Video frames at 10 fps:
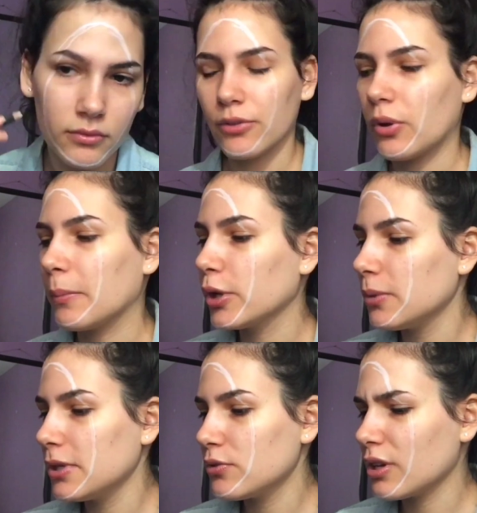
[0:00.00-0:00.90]
So I'm going
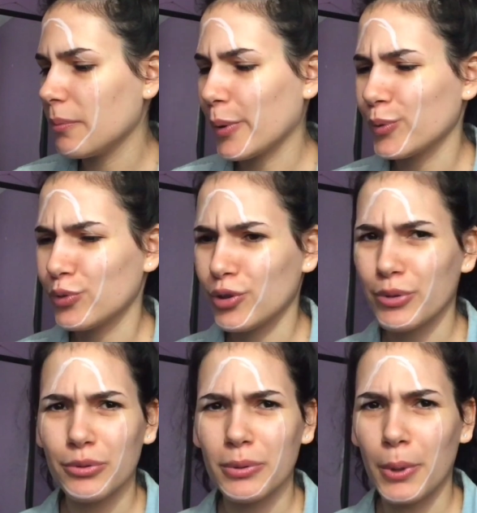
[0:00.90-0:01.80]
to be using about 2
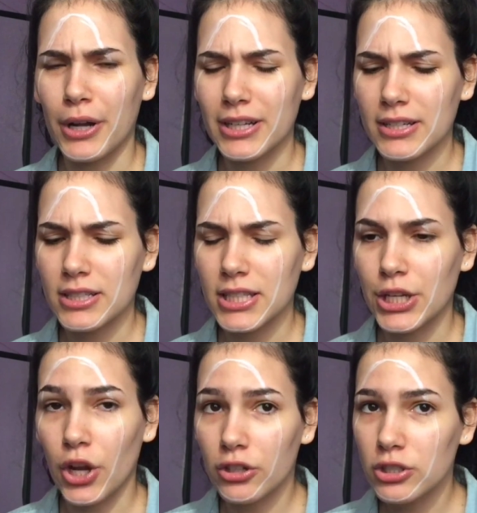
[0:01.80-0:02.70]
or 3 products,
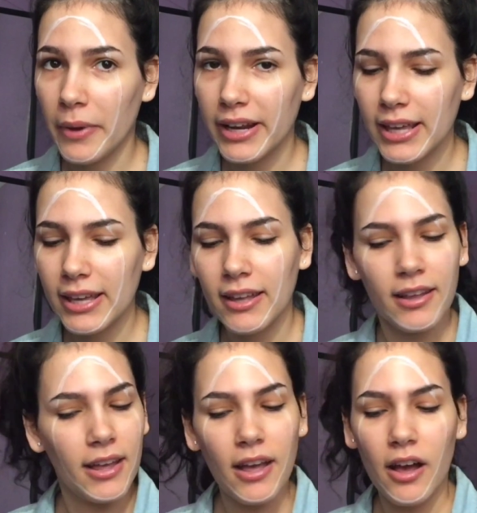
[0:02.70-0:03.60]
not too many.
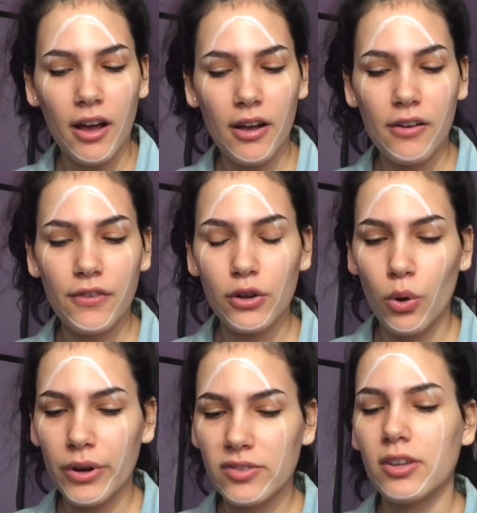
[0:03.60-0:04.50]
Of
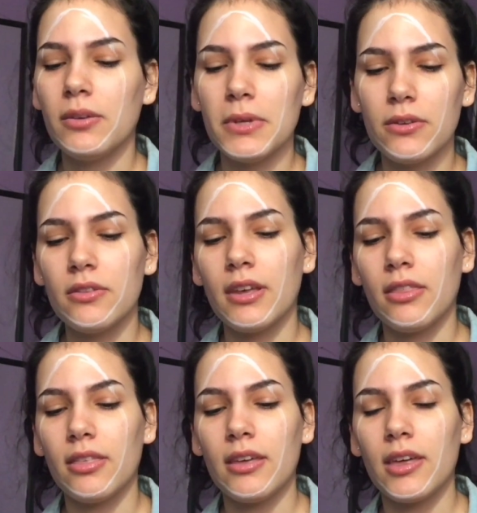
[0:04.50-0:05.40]
course I'm going to be
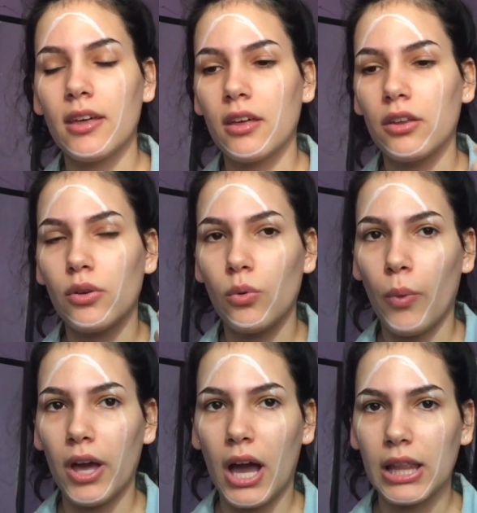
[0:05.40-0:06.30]
using the
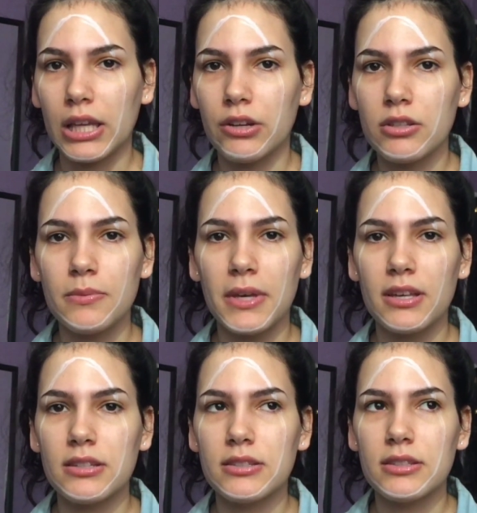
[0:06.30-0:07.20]
white eyeliners
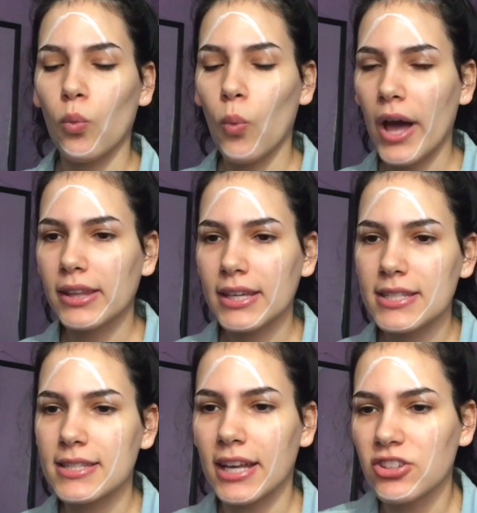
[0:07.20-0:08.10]
because when like
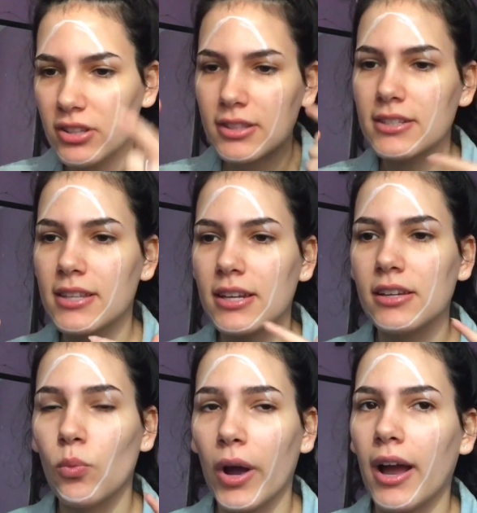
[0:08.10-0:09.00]
sketching things in,
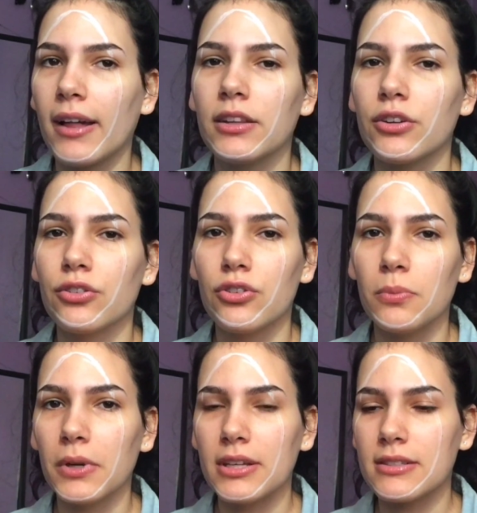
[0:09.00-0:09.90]
white eyeliner is
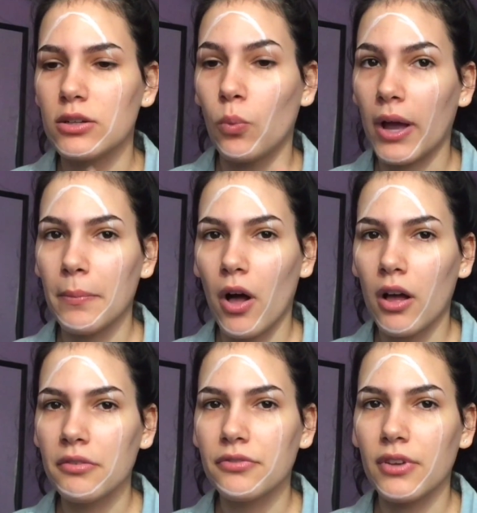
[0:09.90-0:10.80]
super easy to wipe
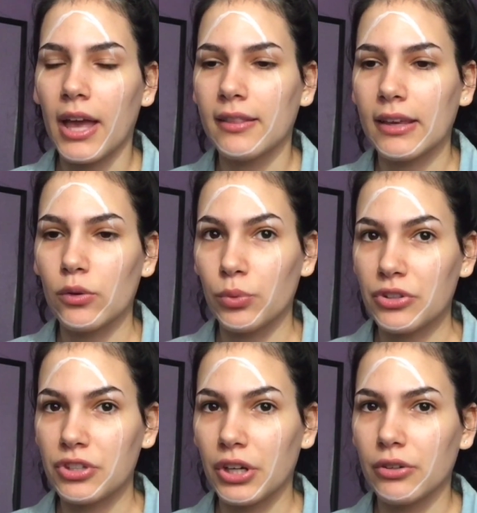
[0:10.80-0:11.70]
off and like
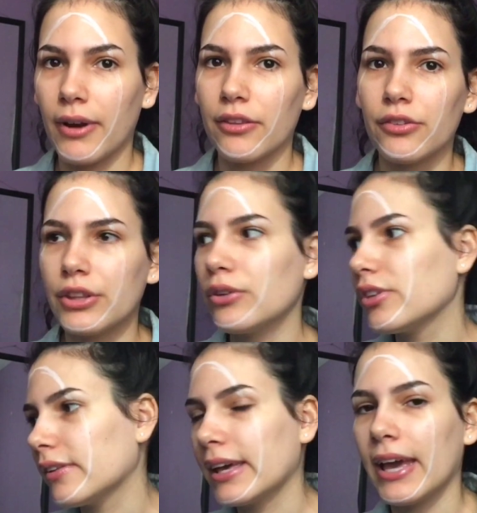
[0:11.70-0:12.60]
restart rather than
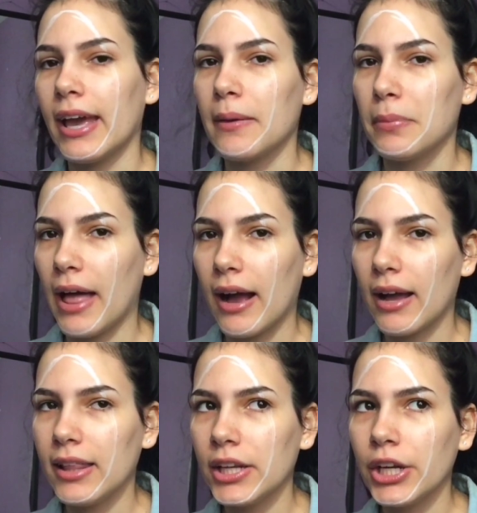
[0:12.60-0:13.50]
using like a black
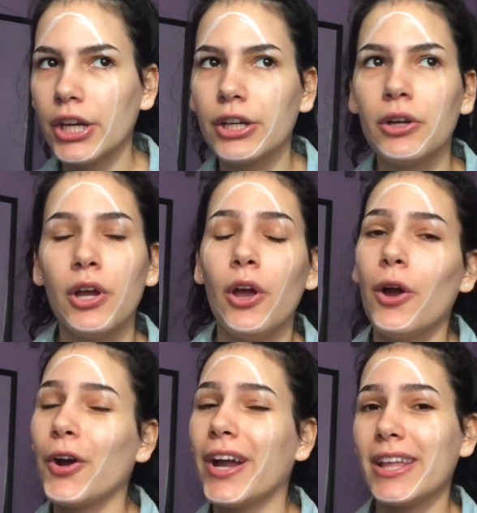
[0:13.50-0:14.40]
eyeliner
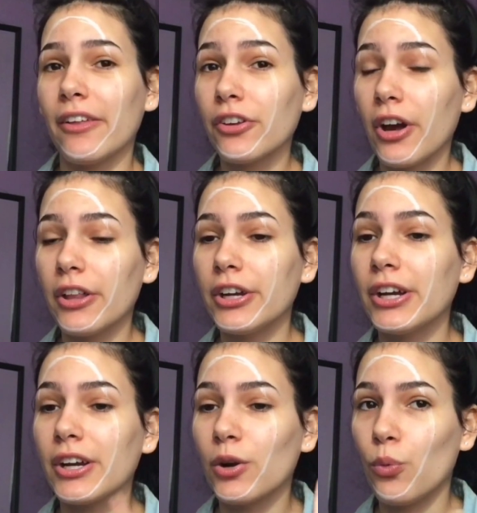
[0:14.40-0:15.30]
or any other
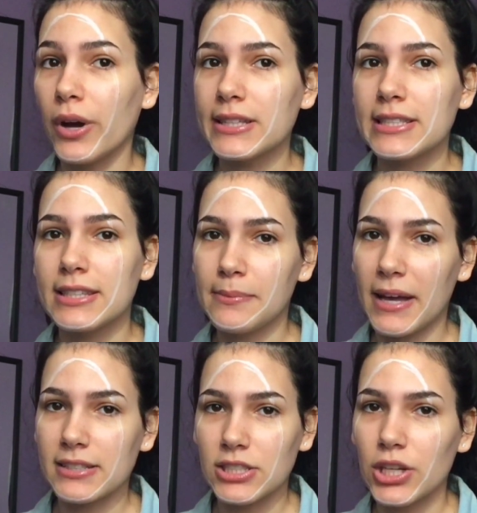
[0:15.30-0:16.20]
color. White's the
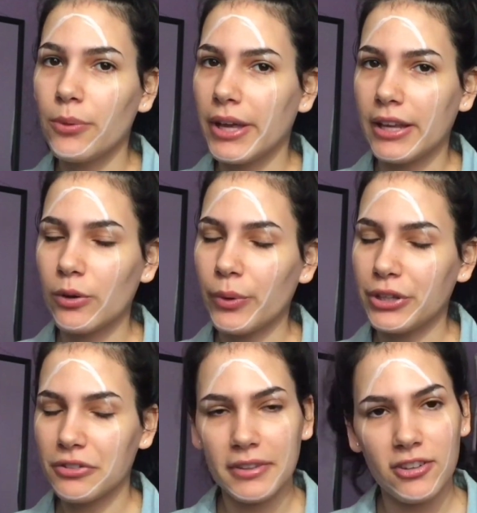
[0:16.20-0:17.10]
best to go in when
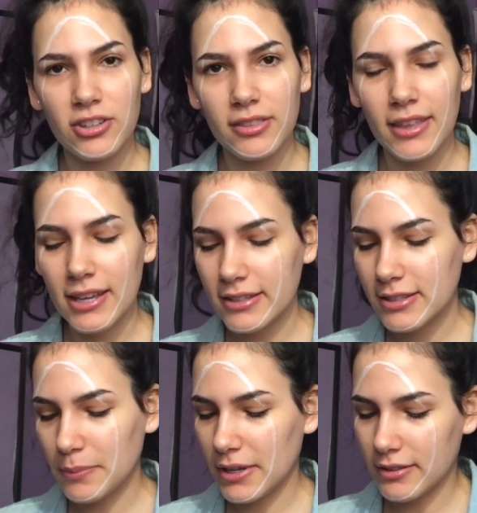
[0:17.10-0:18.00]
you're sketching things
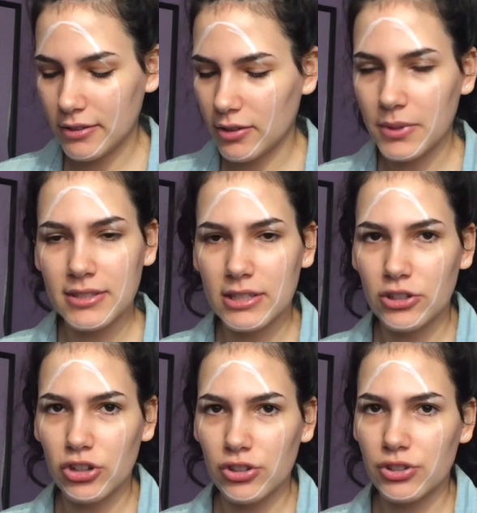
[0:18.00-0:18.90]
because it's so easy to
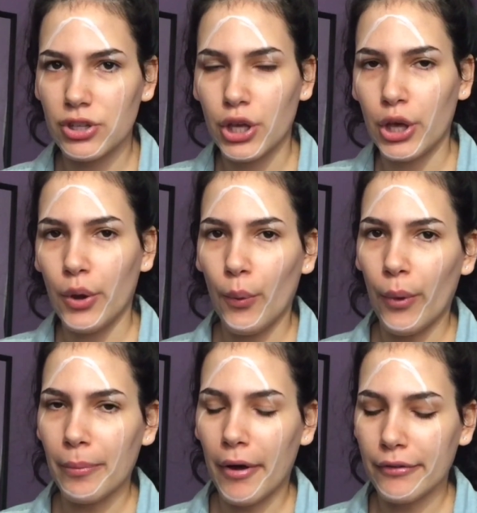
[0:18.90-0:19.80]
just
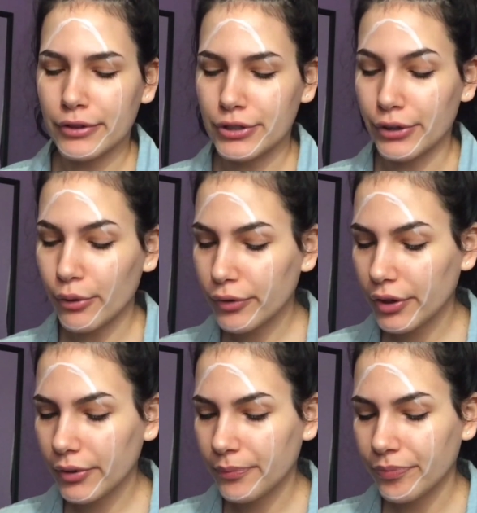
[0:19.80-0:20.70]
wipe off and start
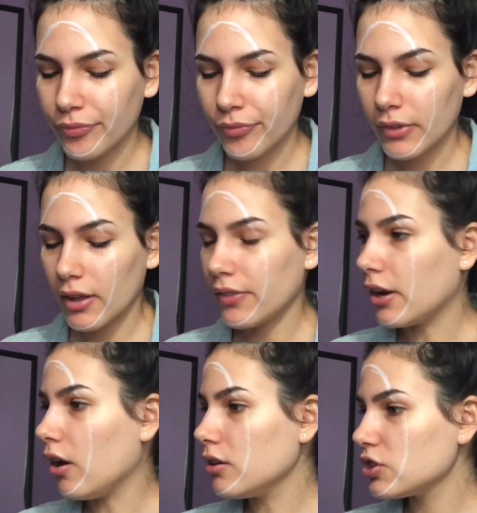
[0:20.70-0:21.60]
over.
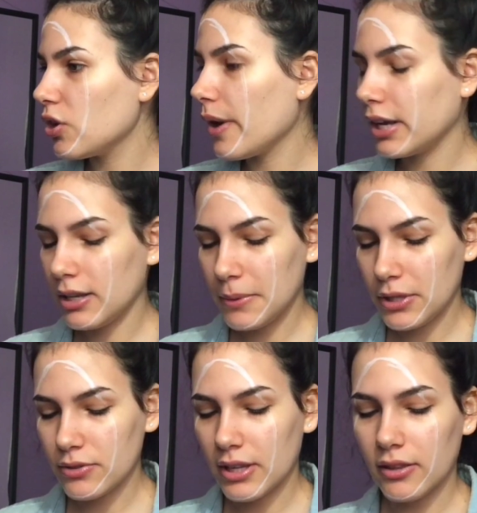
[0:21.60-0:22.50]
Then also I'm going to be
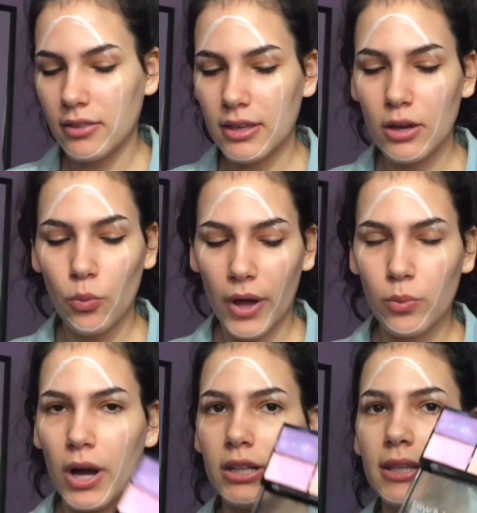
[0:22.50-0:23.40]
using the Wet
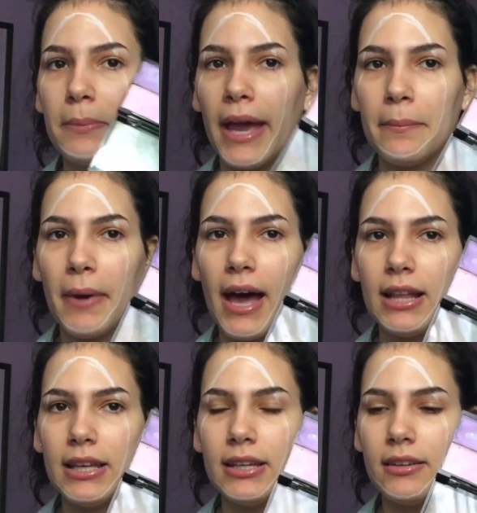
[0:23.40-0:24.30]
n Wild paint
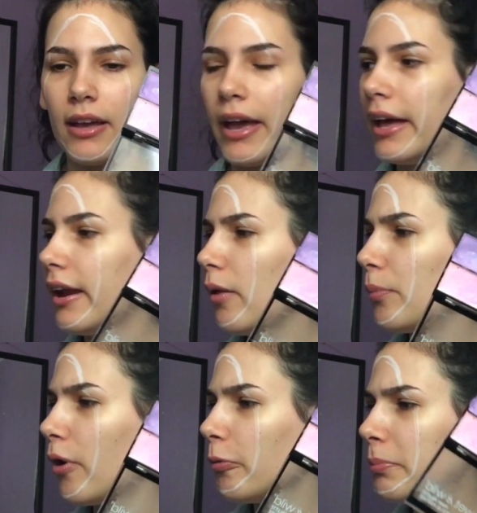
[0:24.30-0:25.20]
palette and I'll
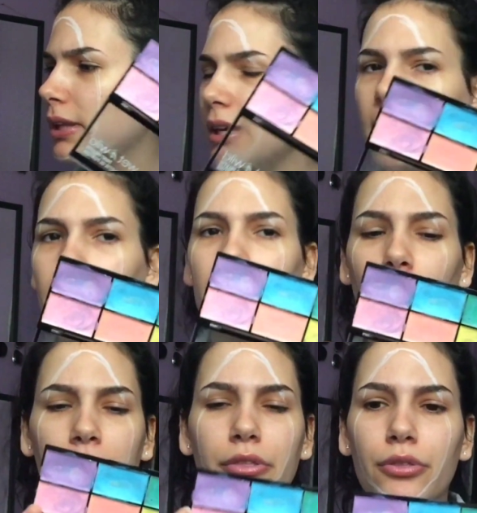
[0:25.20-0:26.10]
probably be
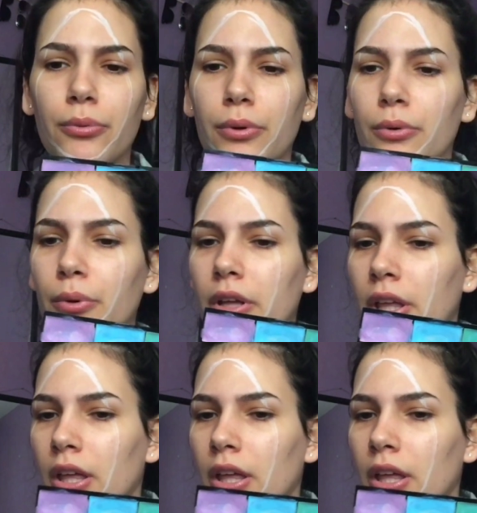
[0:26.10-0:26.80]
going through